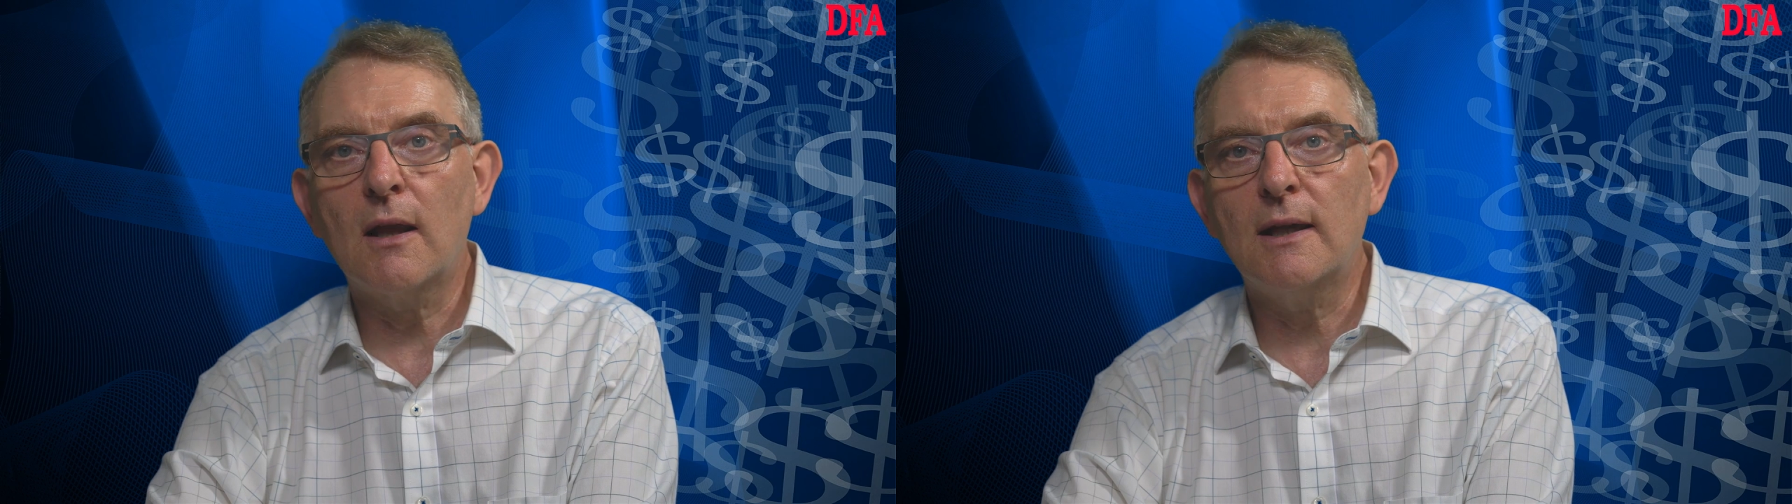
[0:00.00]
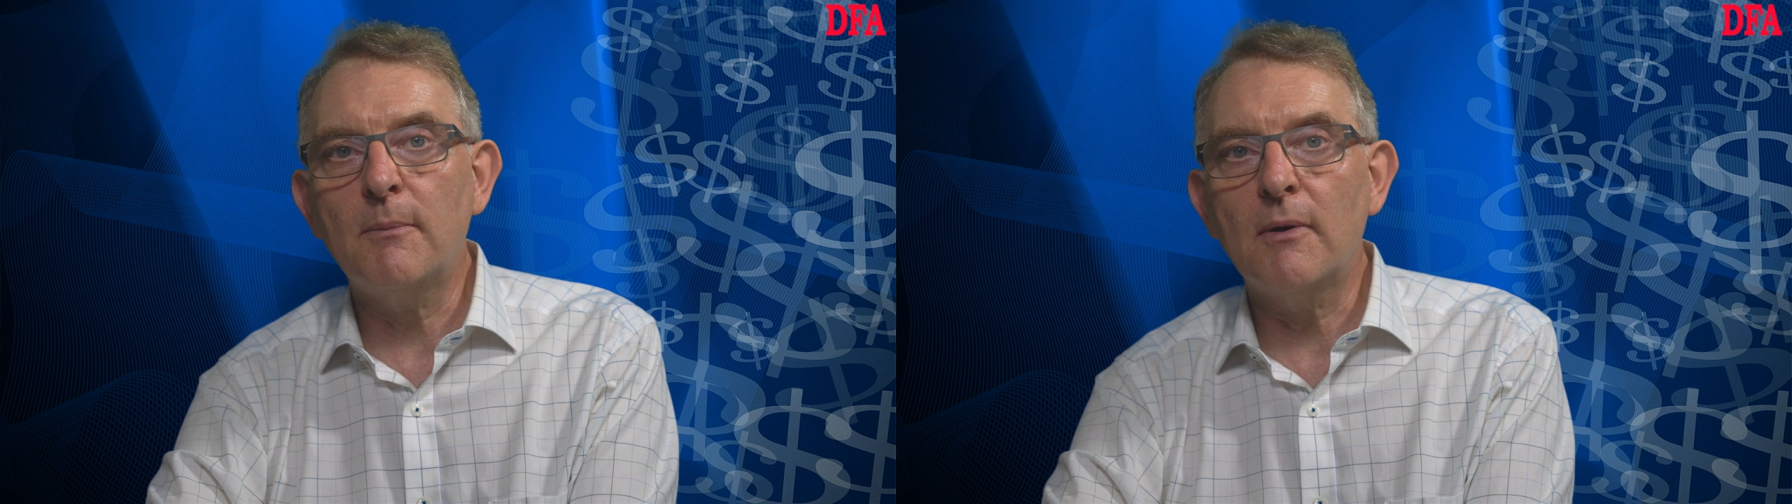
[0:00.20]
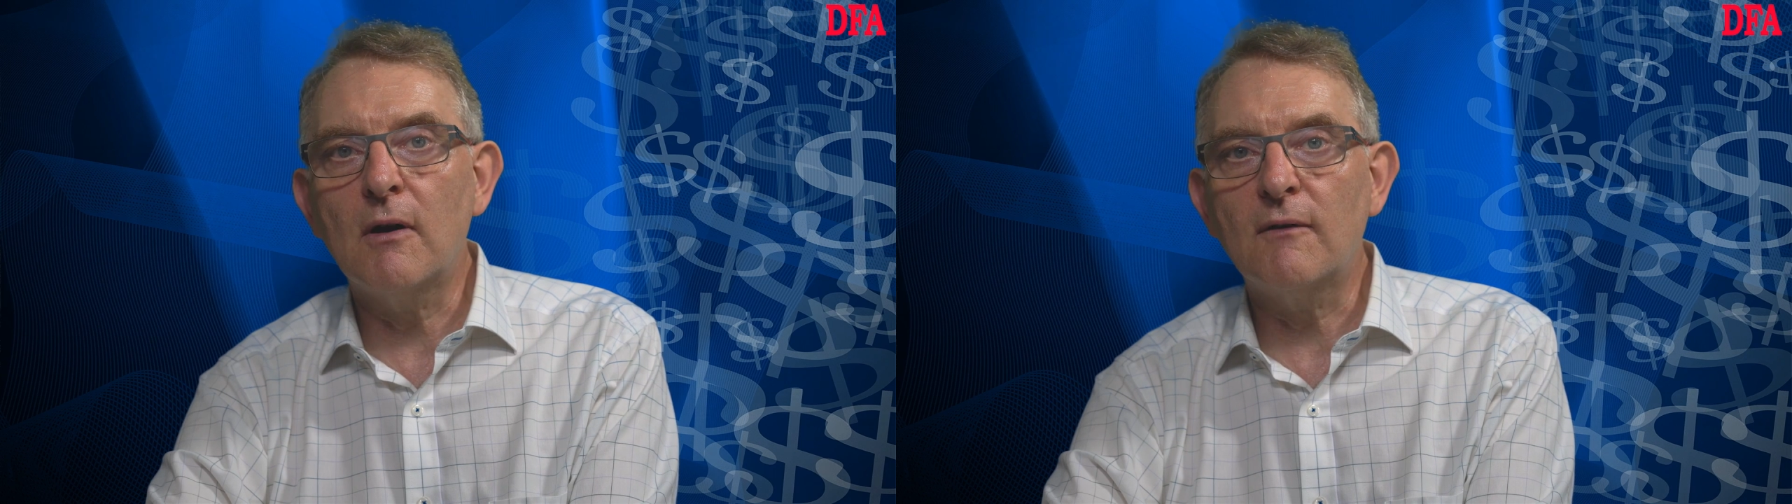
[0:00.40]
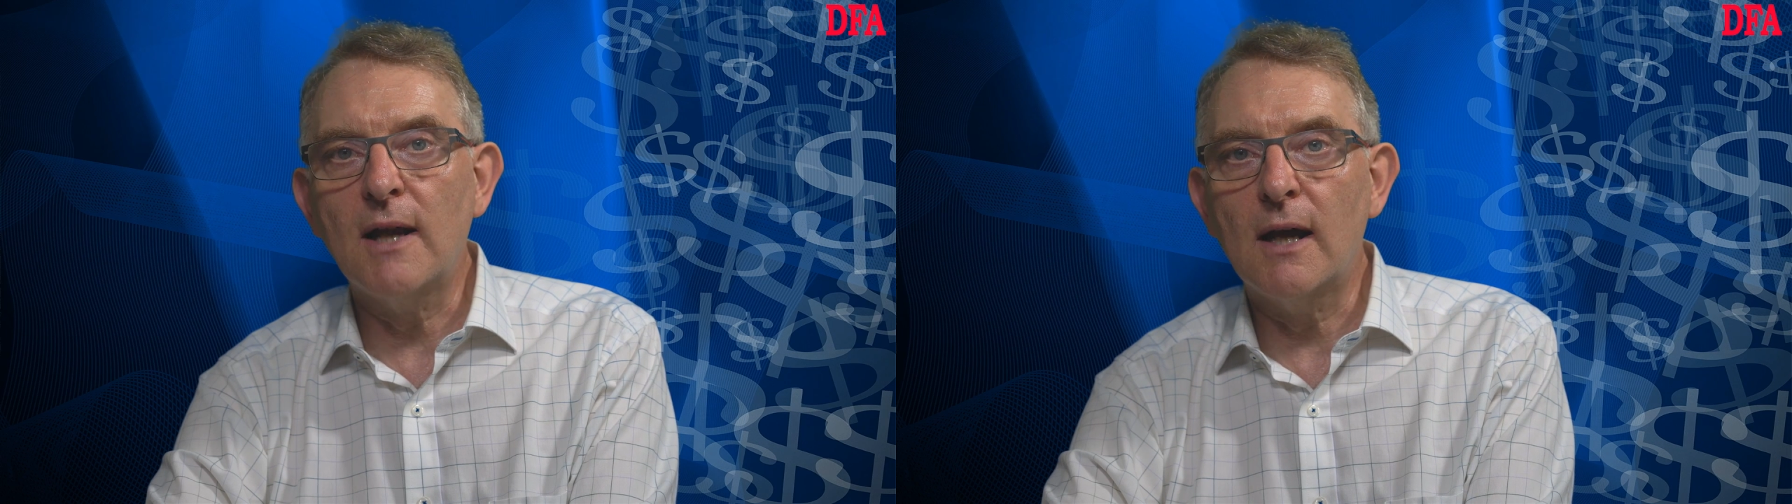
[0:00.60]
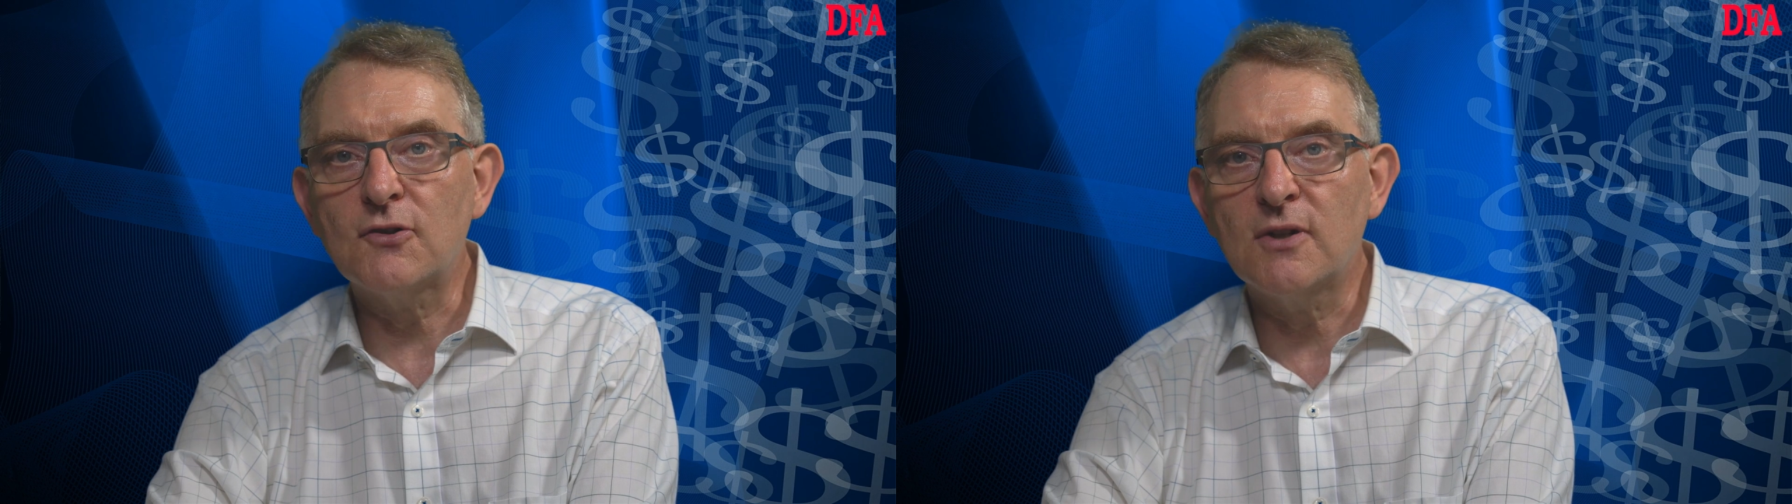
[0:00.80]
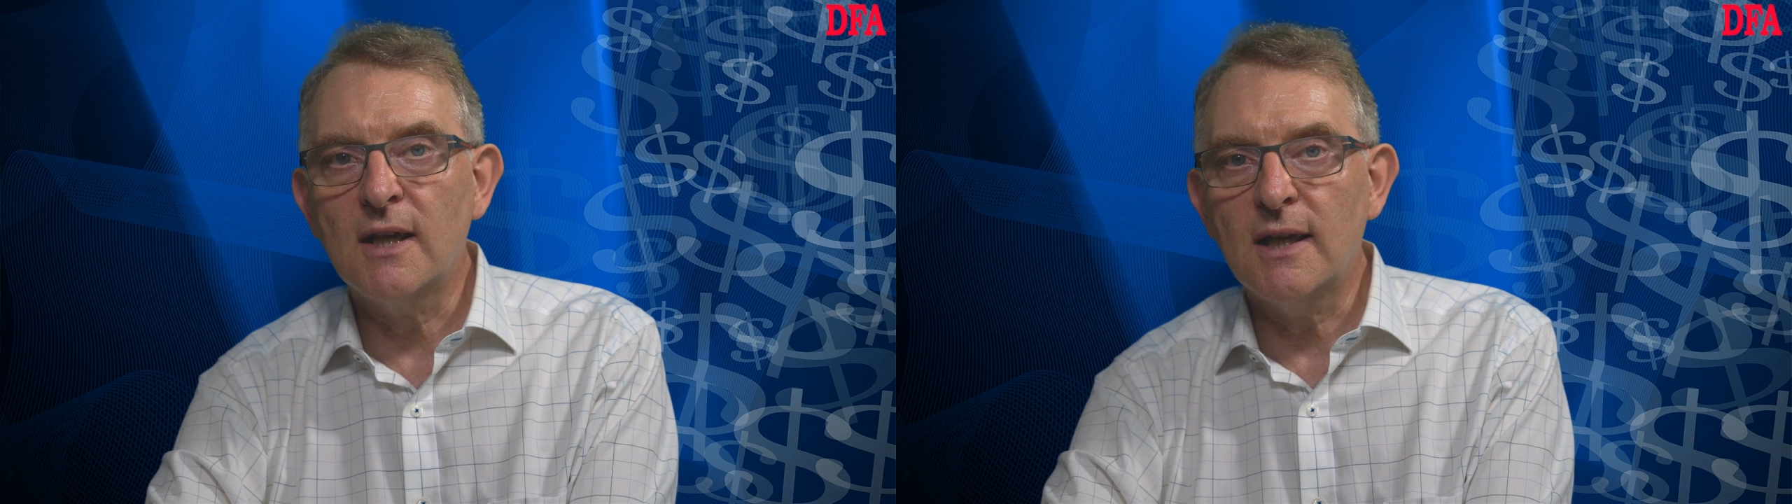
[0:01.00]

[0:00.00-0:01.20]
on a number of large